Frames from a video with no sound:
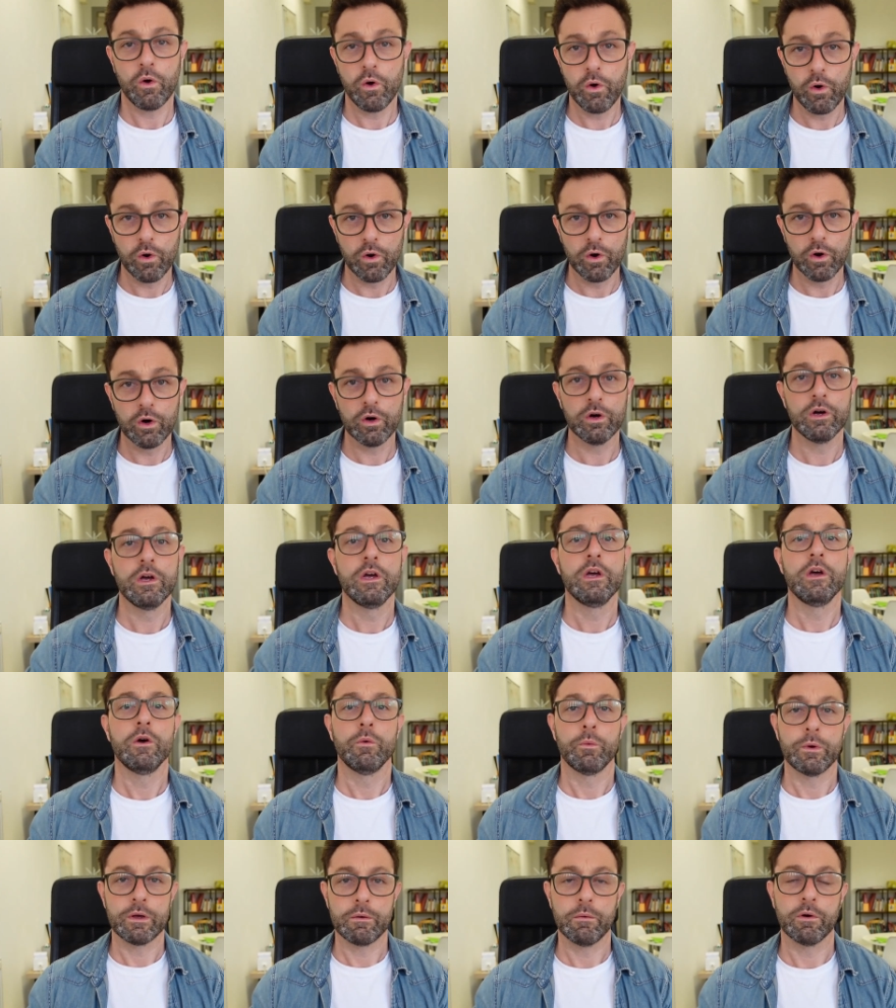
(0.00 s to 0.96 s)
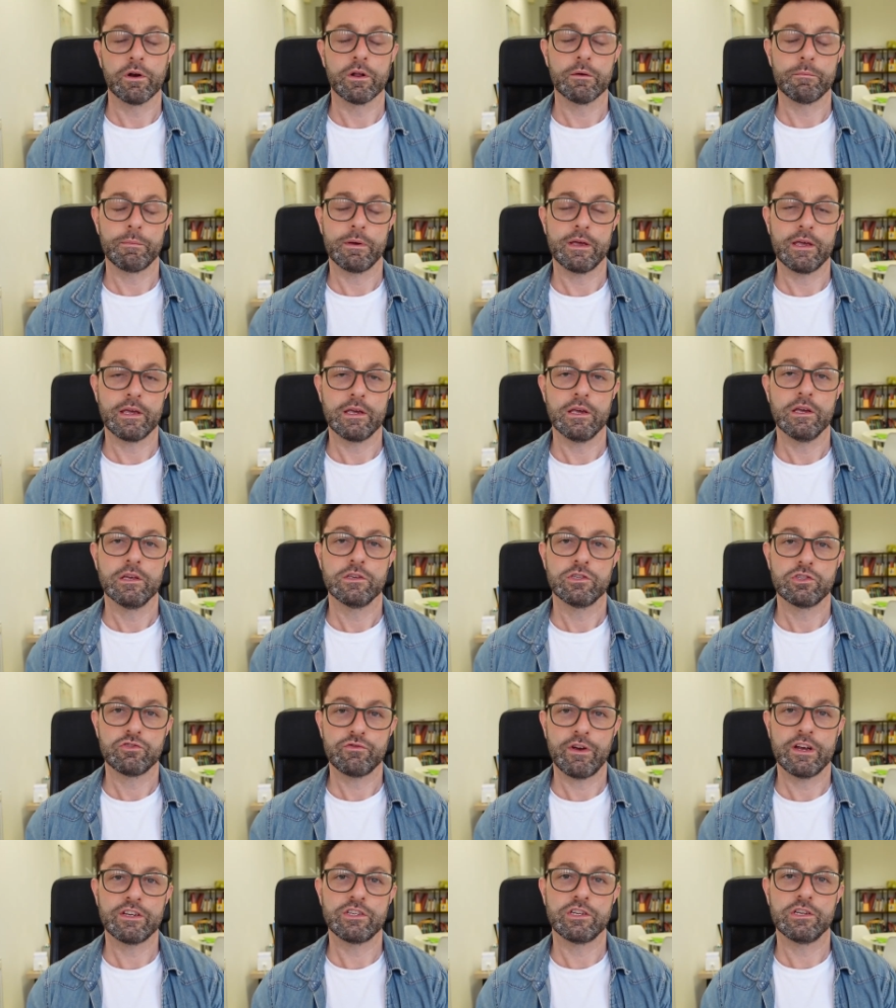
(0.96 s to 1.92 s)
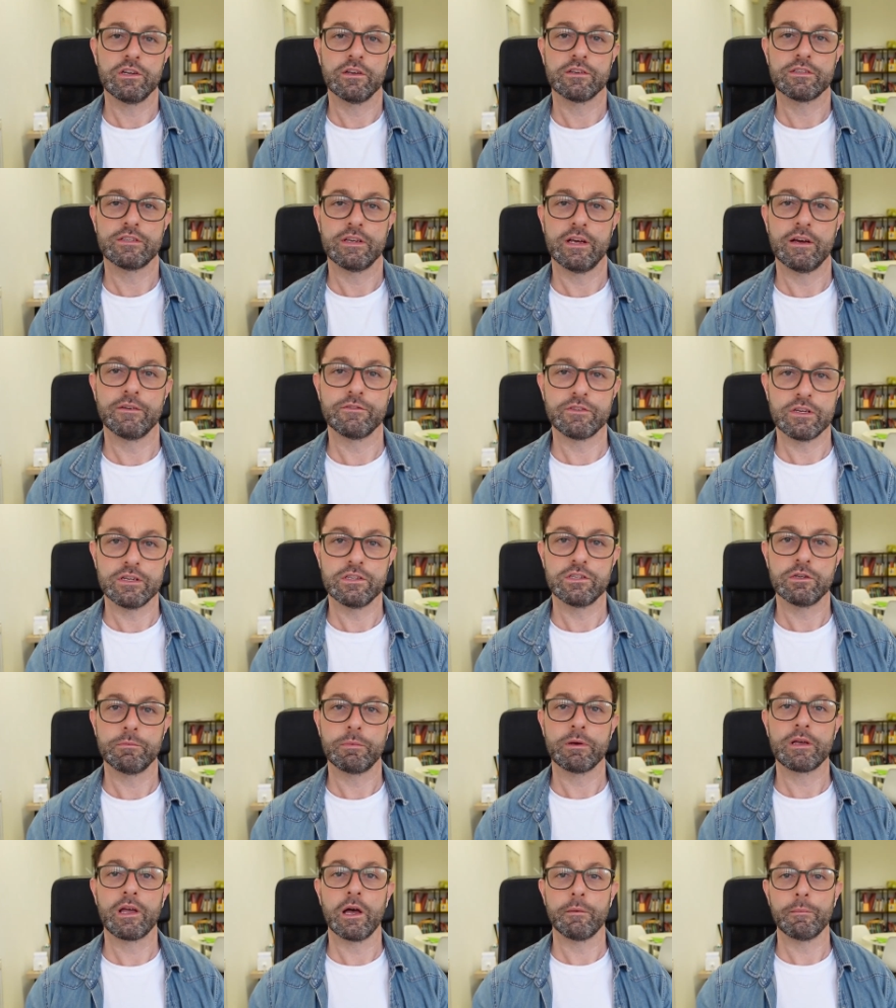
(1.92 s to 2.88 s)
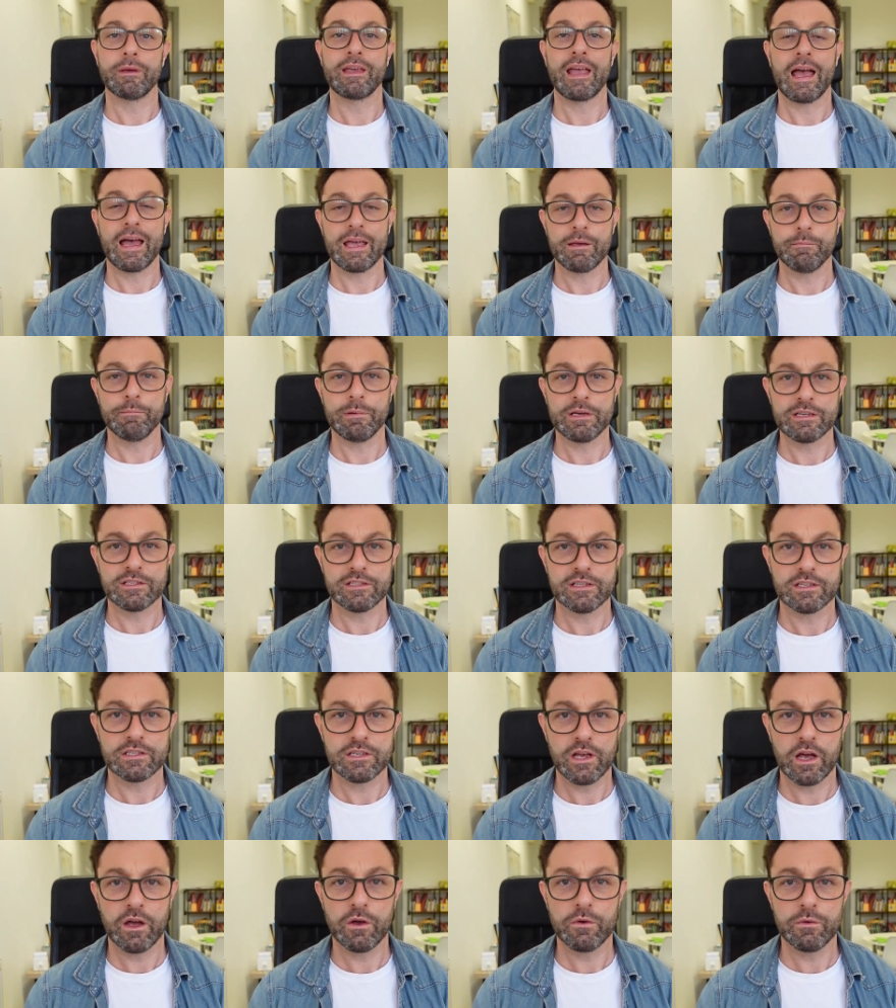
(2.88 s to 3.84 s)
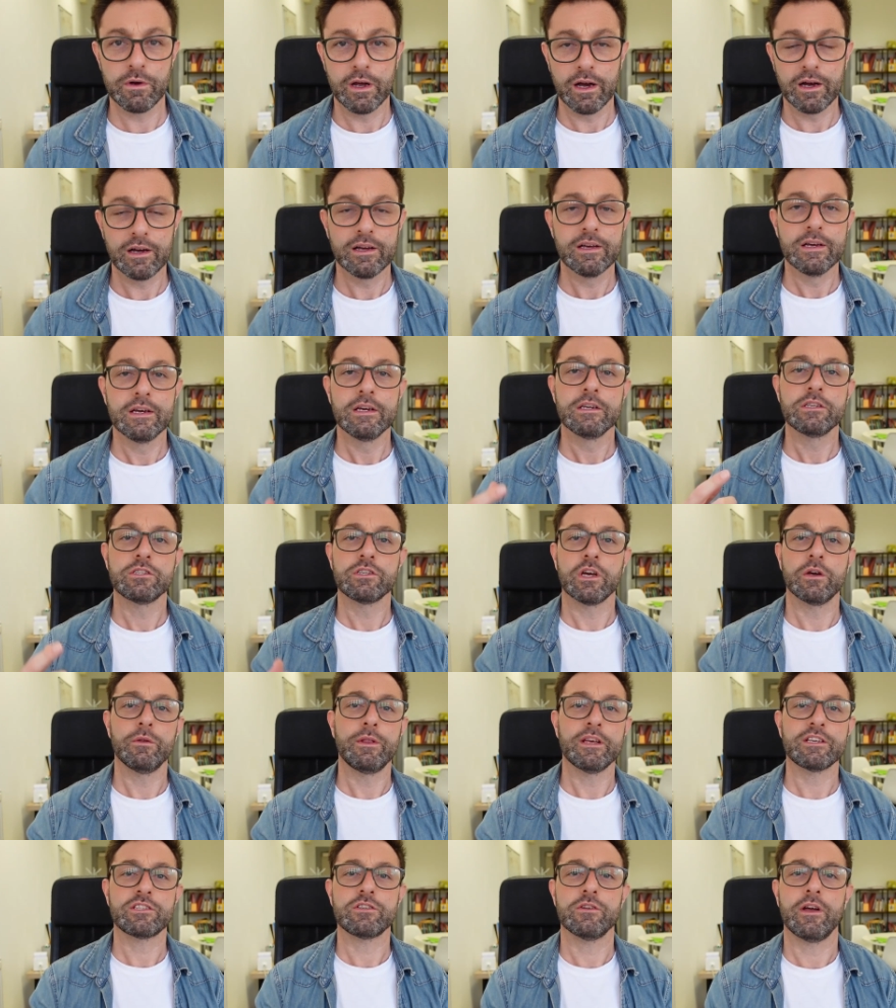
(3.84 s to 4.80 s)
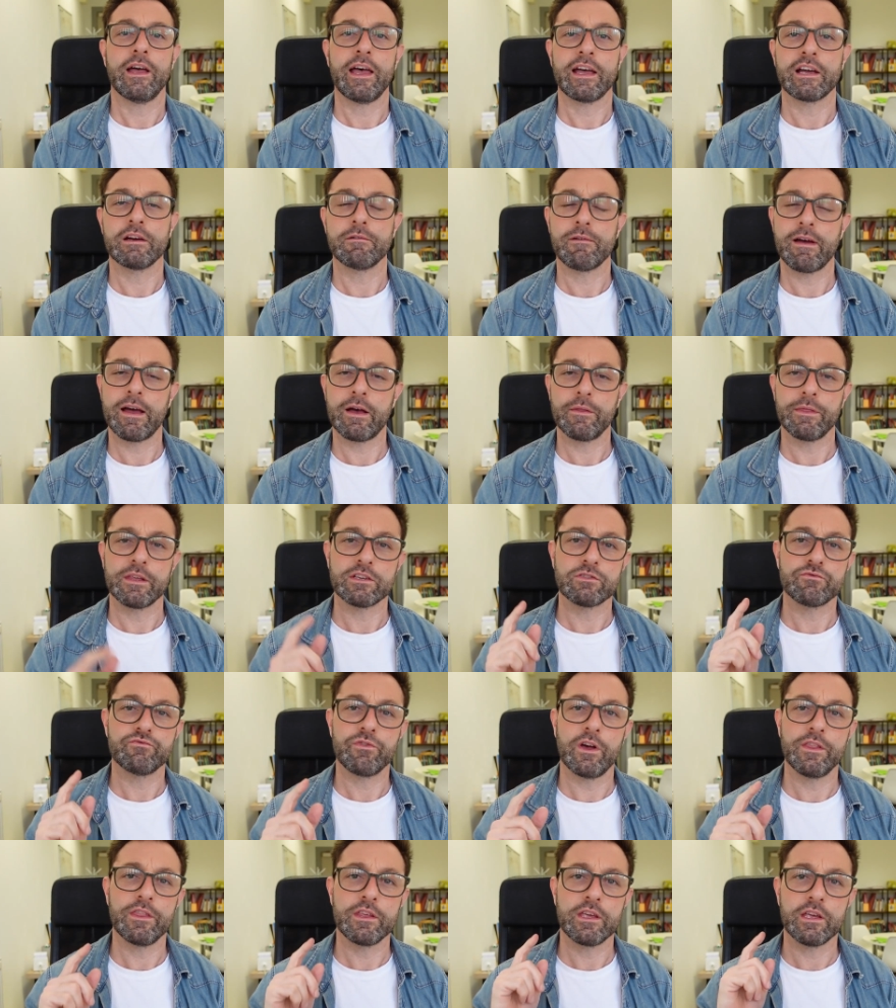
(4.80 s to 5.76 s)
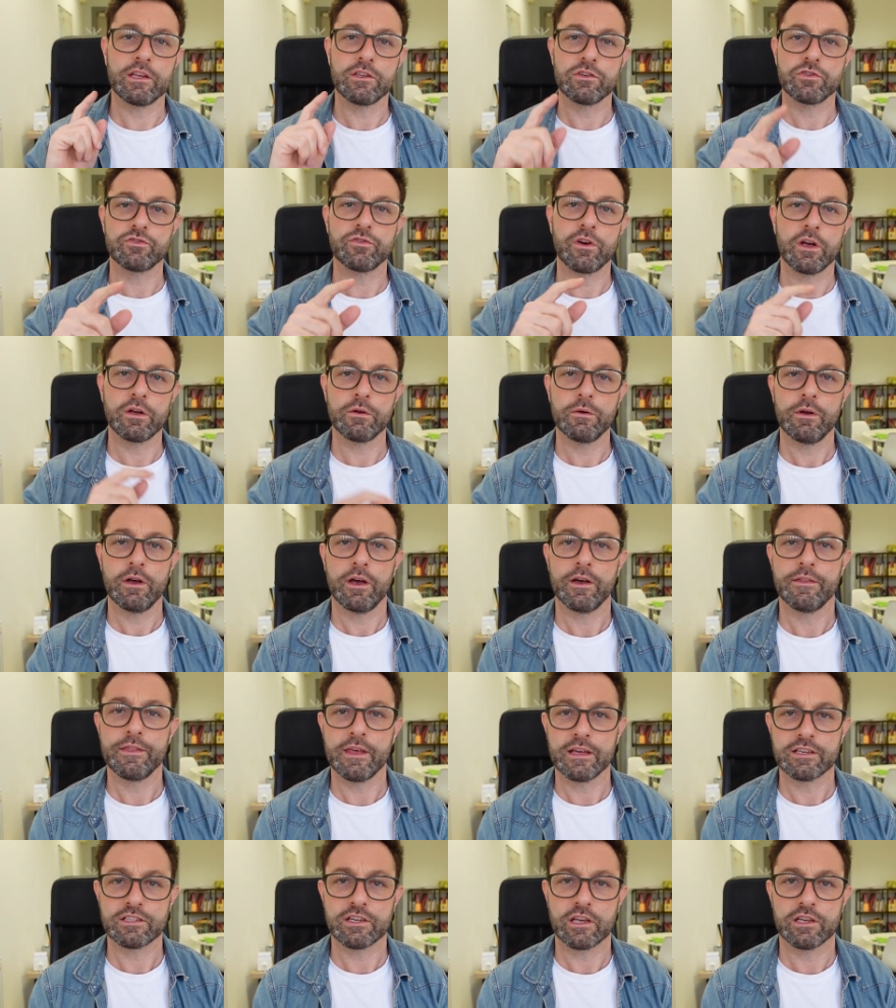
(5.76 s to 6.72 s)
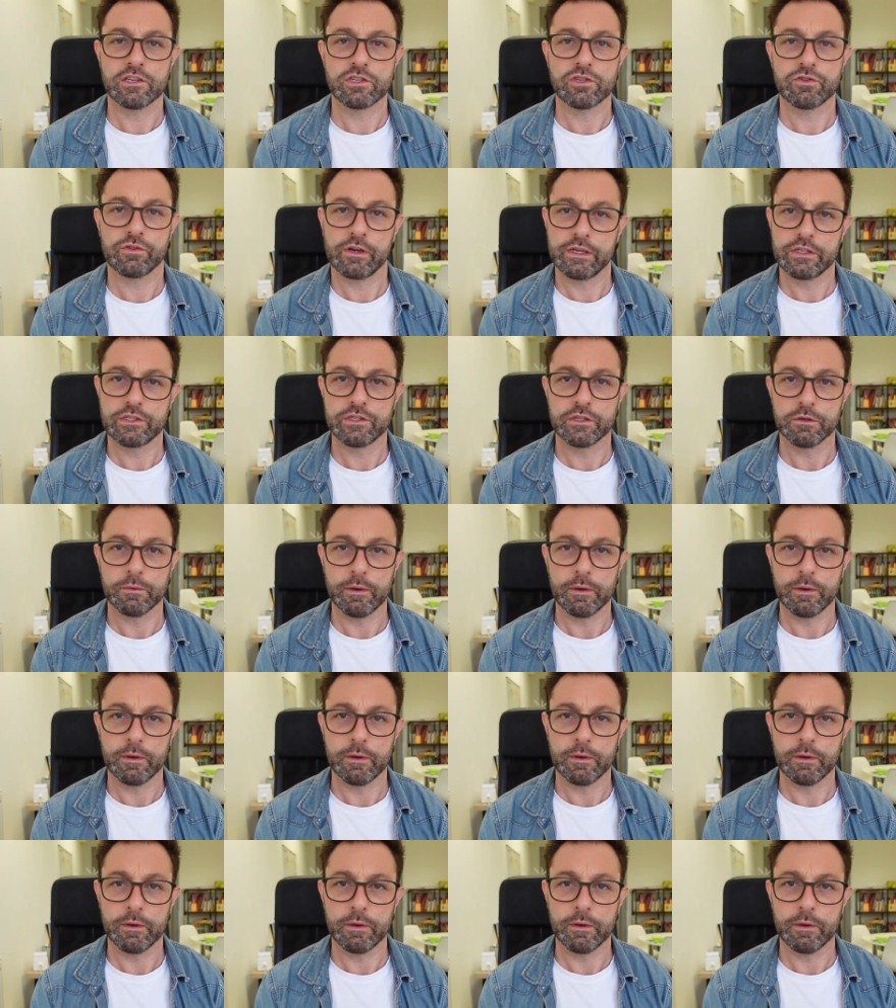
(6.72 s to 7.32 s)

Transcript: or we want to be stretching ourselves into becoming a business owner. So let's not hang around, let's run the intro and let's get straight to